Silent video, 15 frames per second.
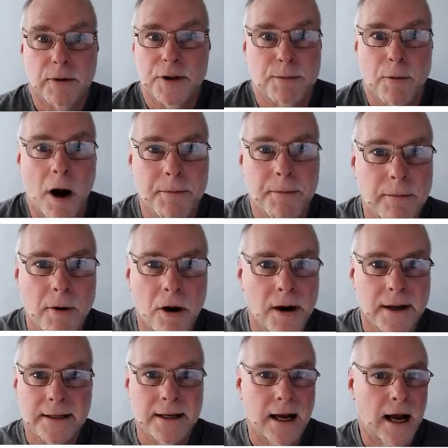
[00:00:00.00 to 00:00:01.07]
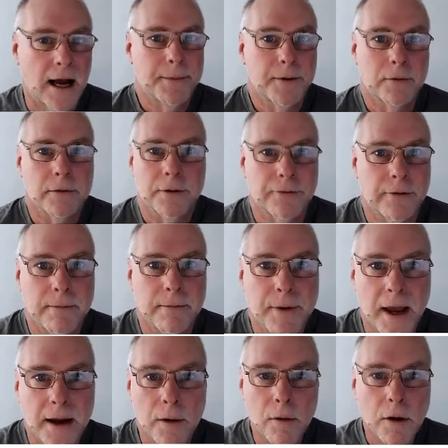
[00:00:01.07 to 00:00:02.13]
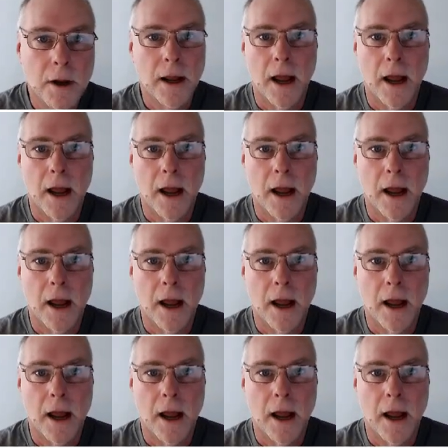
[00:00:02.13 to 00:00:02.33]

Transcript: which might be behind carpet or a trim panel,